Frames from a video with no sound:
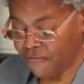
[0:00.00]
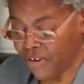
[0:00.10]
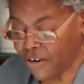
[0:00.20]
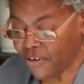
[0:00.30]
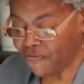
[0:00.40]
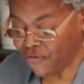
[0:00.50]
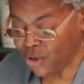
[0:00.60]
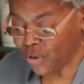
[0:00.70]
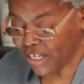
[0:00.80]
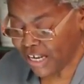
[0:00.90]
Very
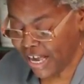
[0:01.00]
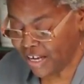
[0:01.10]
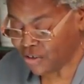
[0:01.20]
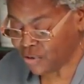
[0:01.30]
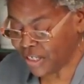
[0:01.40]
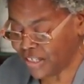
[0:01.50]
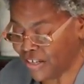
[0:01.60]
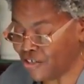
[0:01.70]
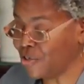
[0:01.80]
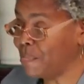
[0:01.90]
few can handle it,
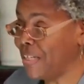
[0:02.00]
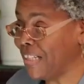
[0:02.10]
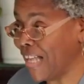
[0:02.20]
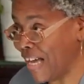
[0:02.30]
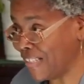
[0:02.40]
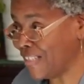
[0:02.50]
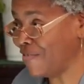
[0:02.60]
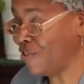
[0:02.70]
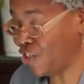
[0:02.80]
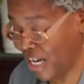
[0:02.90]
and there should be lots
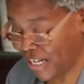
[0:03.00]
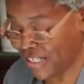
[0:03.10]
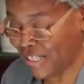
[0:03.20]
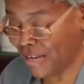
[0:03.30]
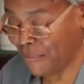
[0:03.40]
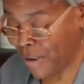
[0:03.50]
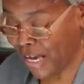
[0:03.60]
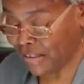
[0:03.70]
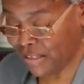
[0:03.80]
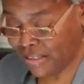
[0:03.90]
of checks and
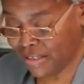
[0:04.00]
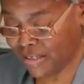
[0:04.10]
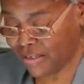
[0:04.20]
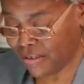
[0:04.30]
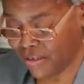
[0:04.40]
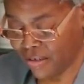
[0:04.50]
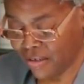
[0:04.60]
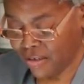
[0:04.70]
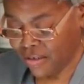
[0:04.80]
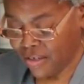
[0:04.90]
balances.
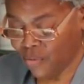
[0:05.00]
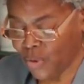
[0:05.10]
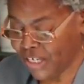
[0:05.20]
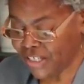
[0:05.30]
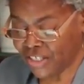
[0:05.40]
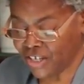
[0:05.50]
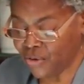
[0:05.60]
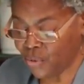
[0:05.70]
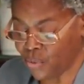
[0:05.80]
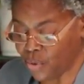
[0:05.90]
And we can see
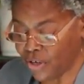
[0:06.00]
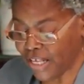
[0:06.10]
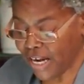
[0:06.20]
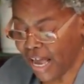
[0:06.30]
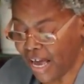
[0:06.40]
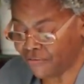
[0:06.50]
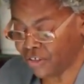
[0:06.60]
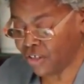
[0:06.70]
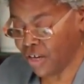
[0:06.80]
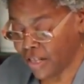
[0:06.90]
through word that,
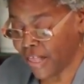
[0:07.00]
after,